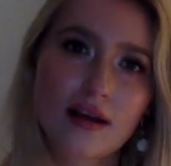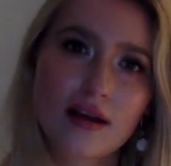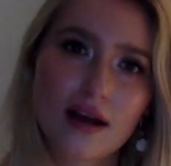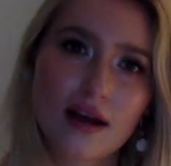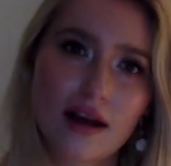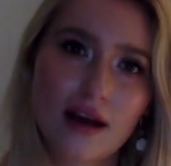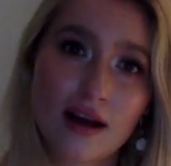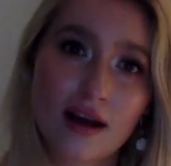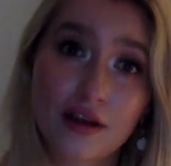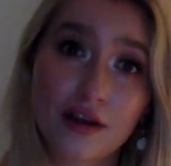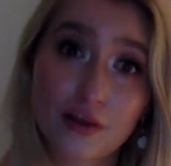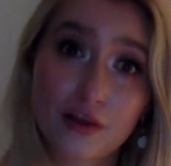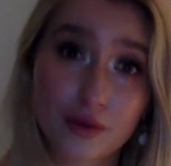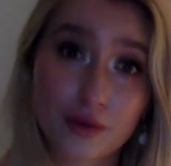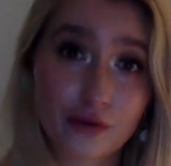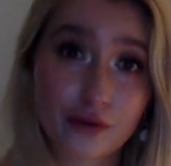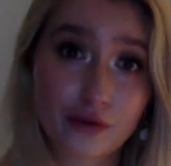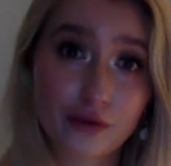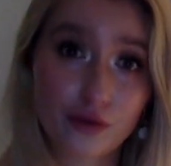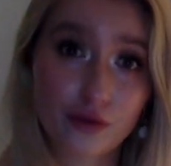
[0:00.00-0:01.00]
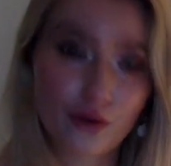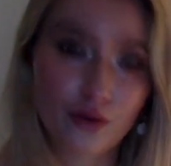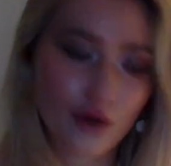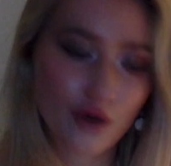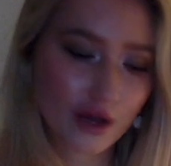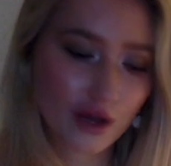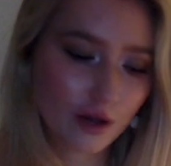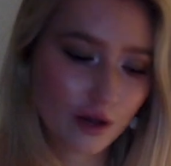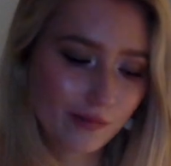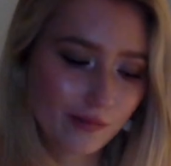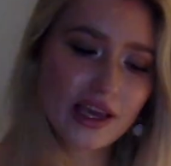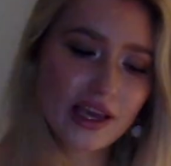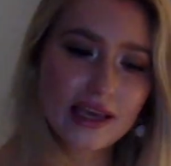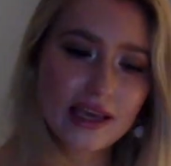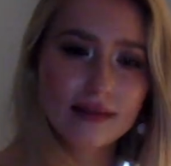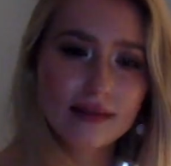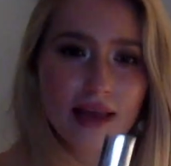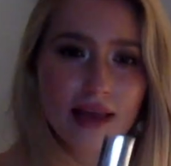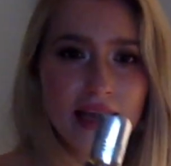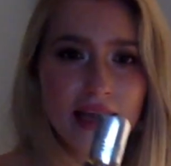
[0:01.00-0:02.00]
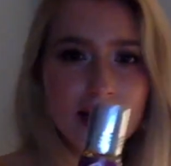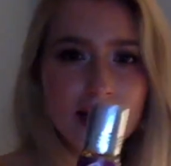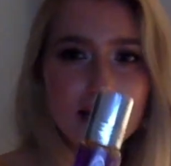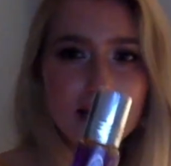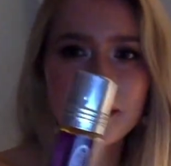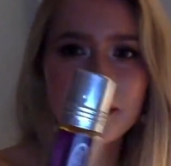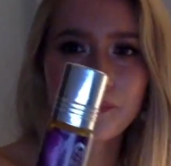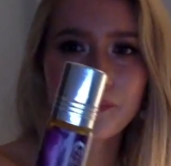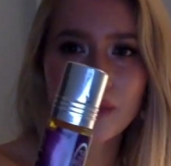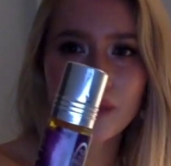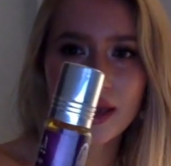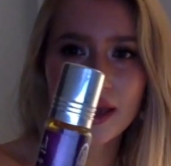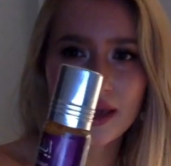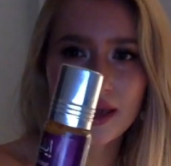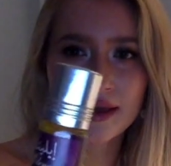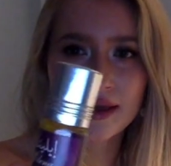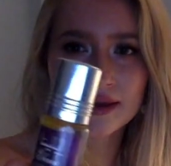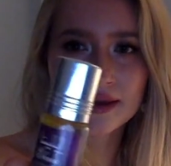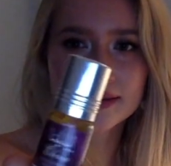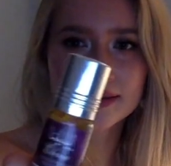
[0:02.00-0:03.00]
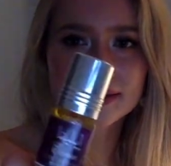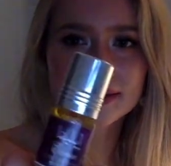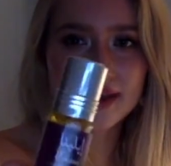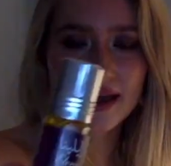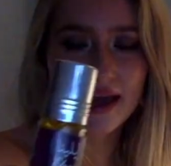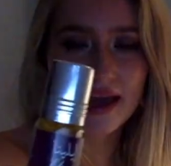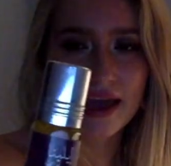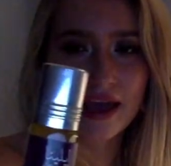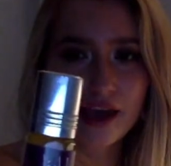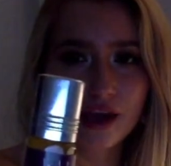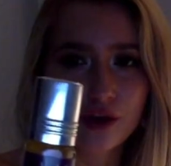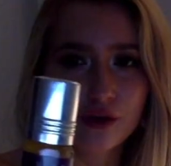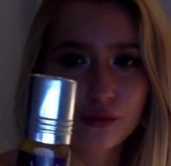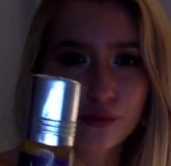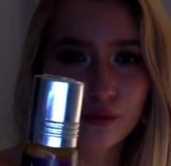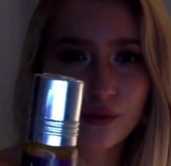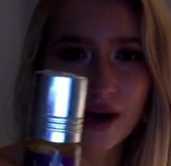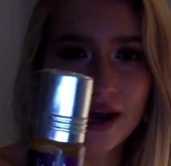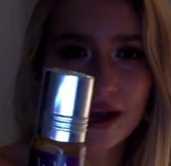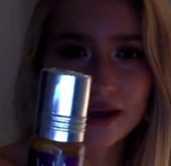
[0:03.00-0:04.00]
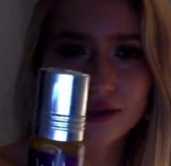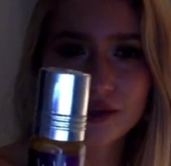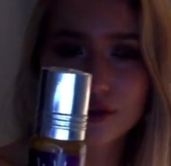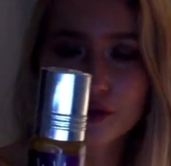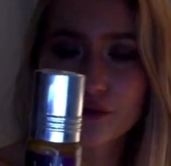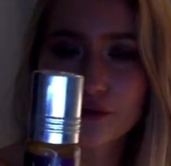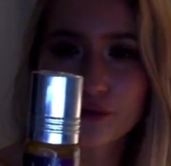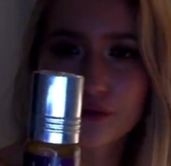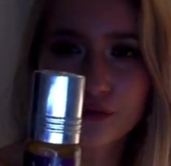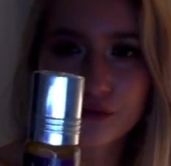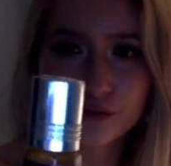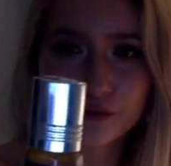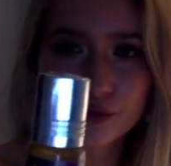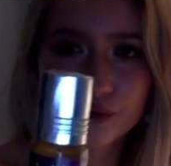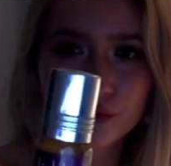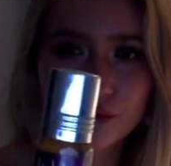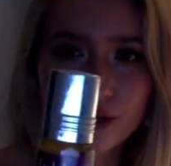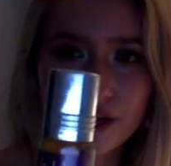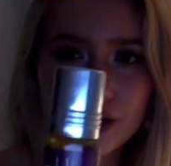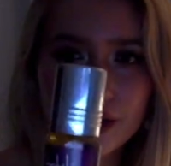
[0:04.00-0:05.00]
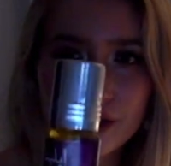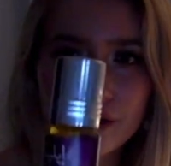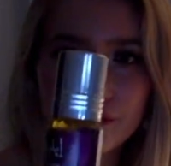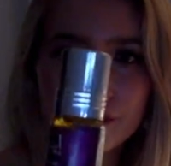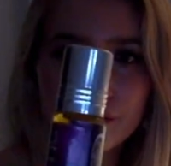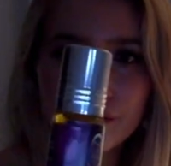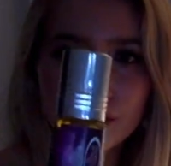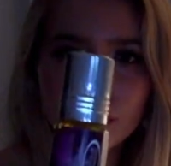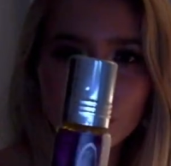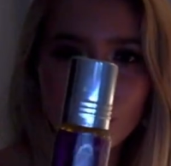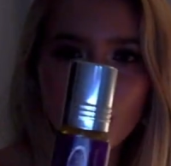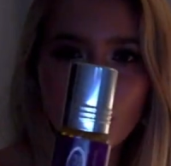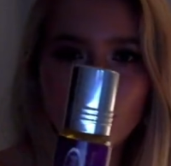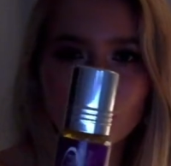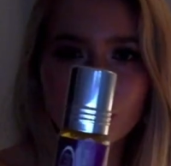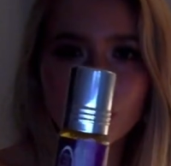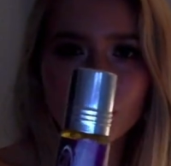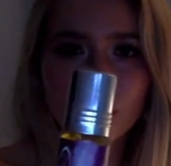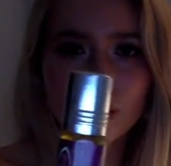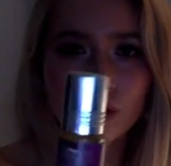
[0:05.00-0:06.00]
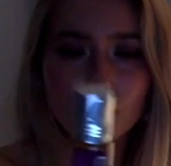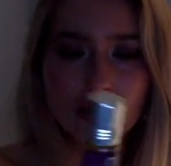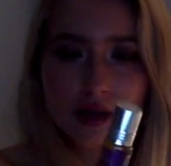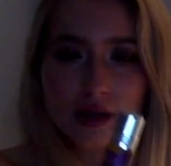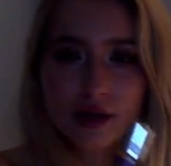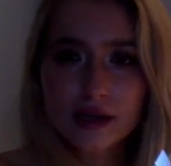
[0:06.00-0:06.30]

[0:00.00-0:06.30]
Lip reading: the perfume oil. Elena is a great fruity floral,